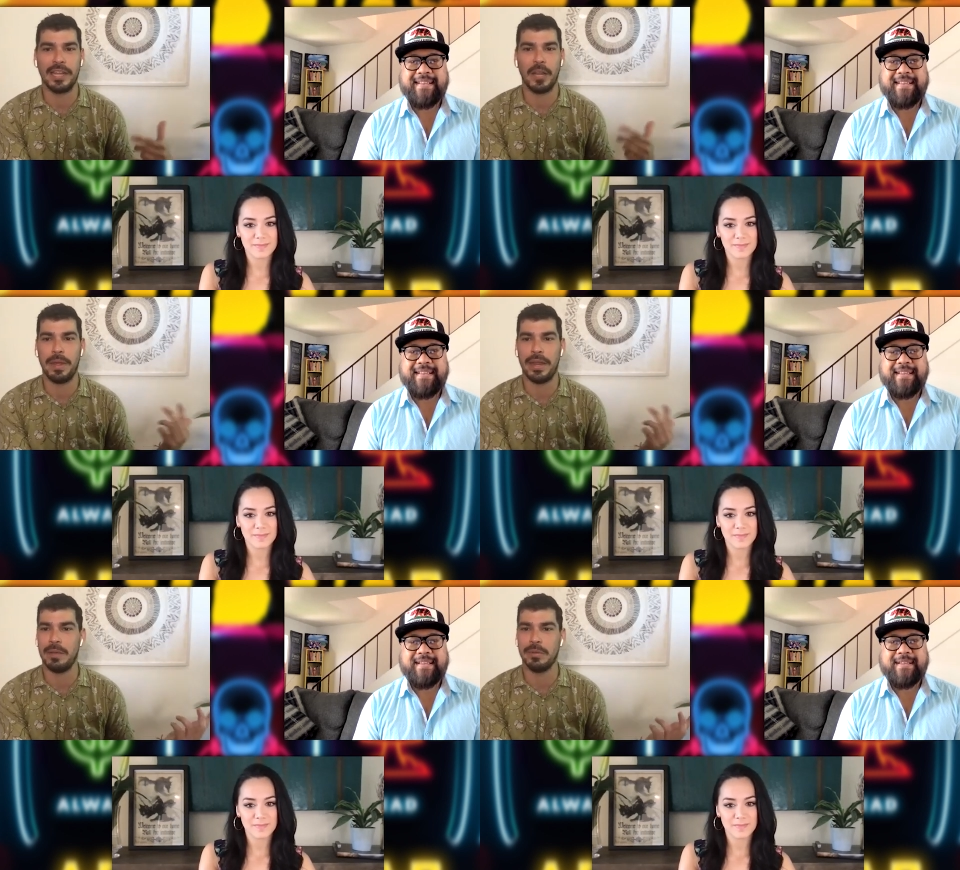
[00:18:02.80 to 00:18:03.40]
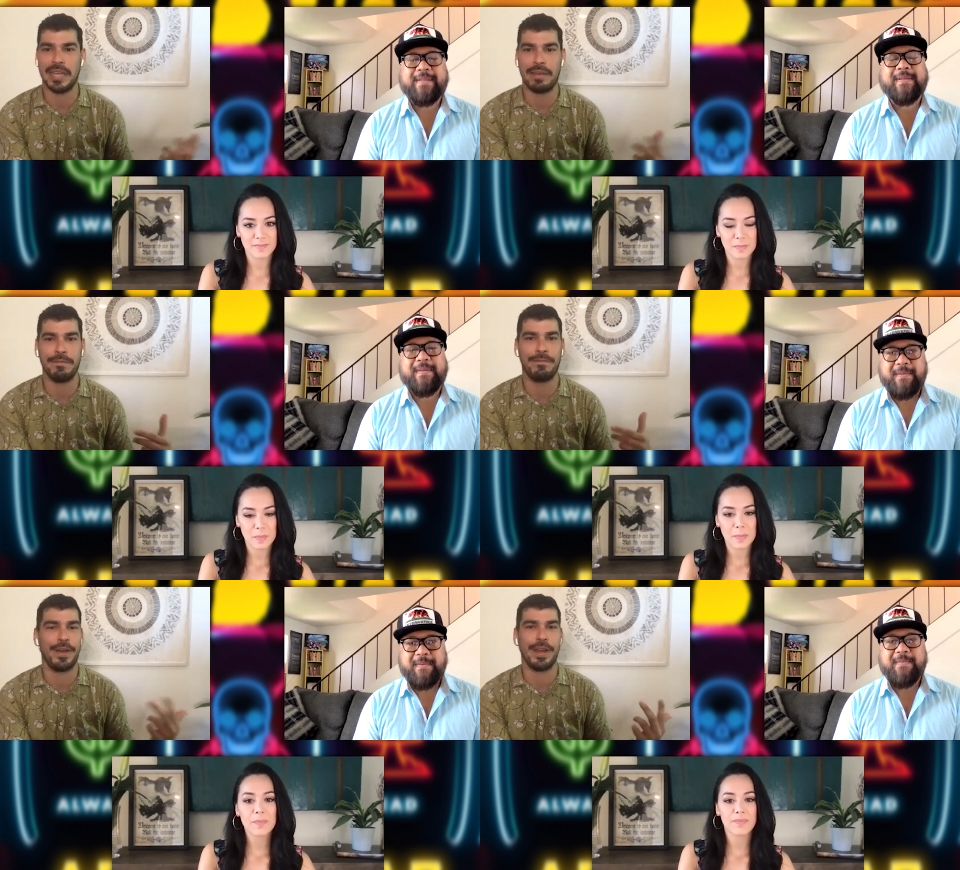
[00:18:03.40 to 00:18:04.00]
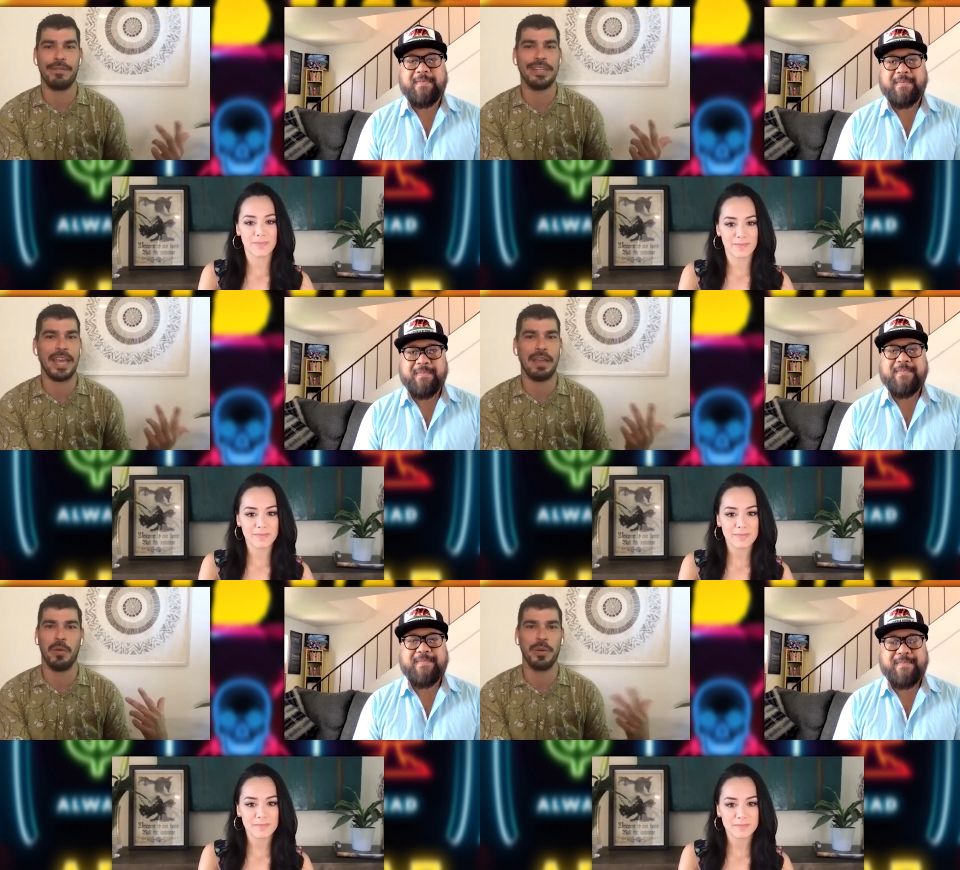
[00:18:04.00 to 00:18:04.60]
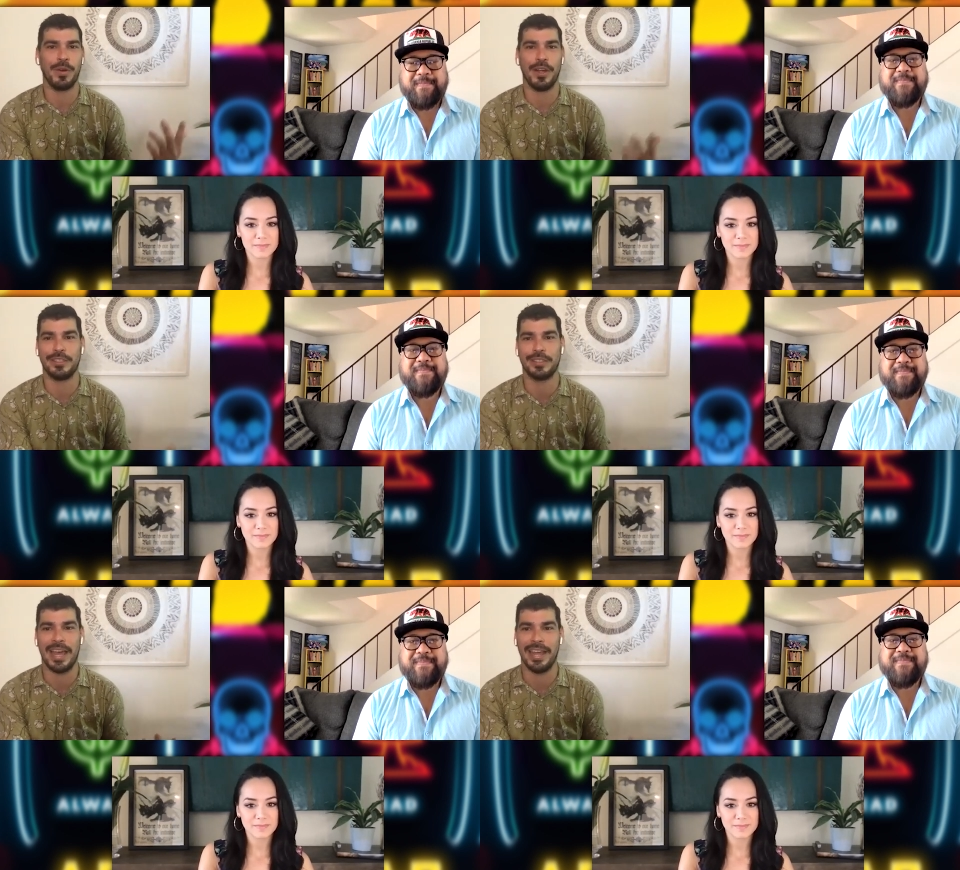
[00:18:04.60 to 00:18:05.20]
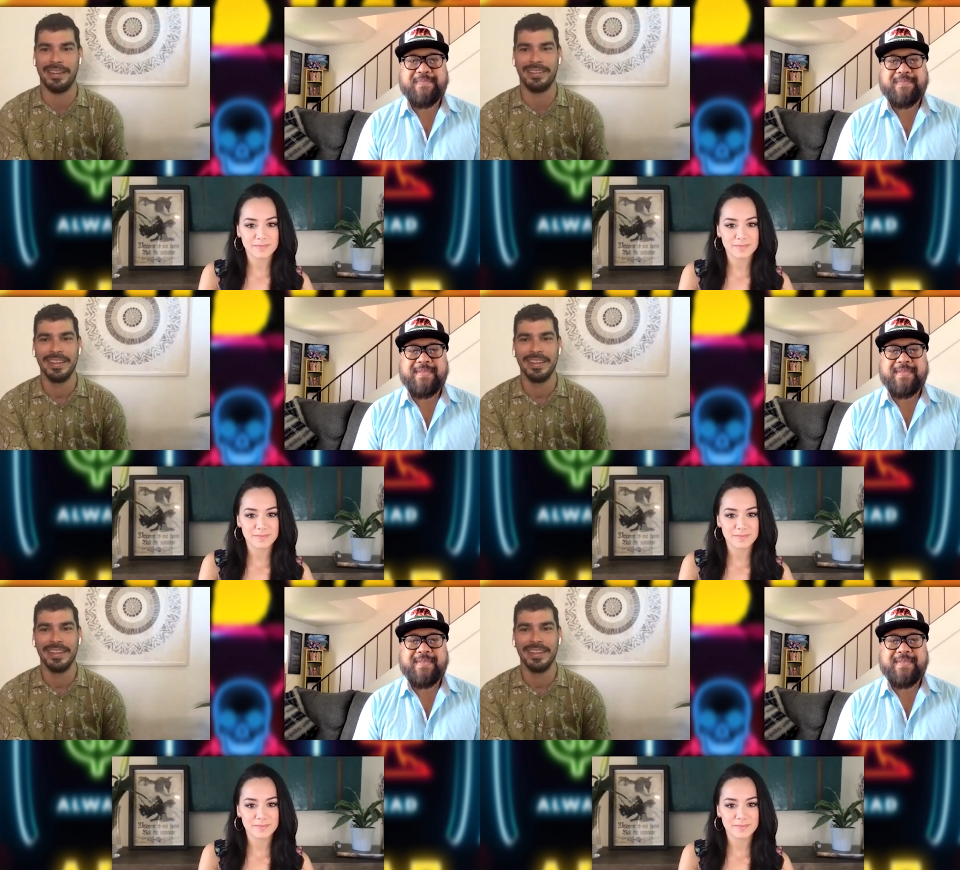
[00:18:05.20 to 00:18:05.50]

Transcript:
Speaker 1: element and he was having fun every day while we were on set,